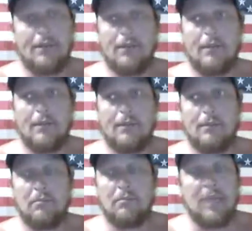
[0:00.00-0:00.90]

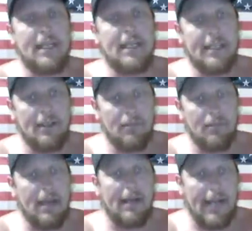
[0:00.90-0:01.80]
media about
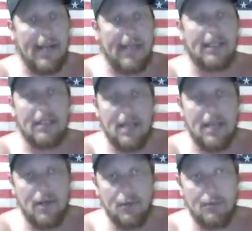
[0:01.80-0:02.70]
Andy
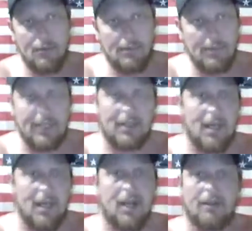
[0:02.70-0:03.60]
No
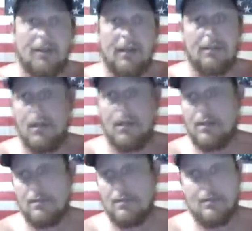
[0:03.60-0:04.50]
getting concrete
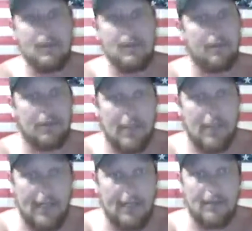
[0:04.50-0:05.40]
mud
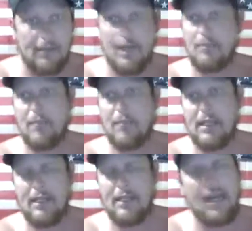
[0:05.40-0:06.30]

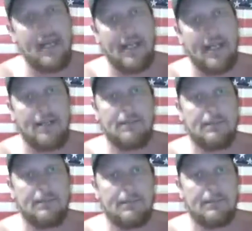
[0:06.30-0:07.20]
milkshake, getting beat in the
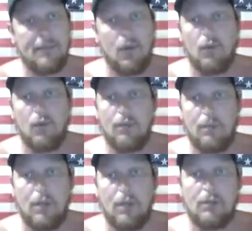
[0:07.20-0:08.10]
head, the
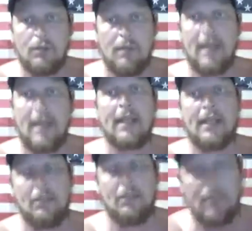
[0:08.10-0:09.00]
old Bloom
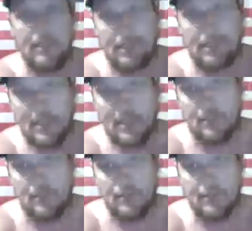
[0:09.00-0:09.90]
man getting beat in the
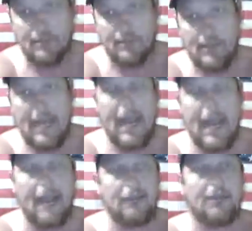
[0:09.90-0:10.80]
head with a
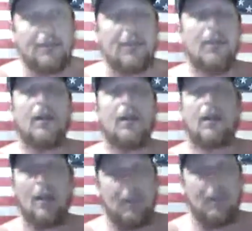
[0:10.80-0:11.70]
asp
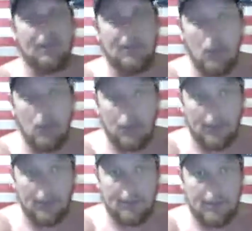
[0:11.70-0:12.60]
up in
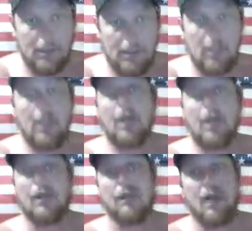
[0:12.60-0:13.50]
Portland.
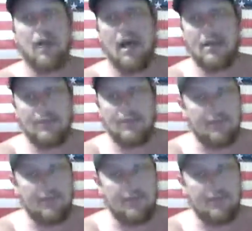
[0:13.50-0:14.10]
There's a lot of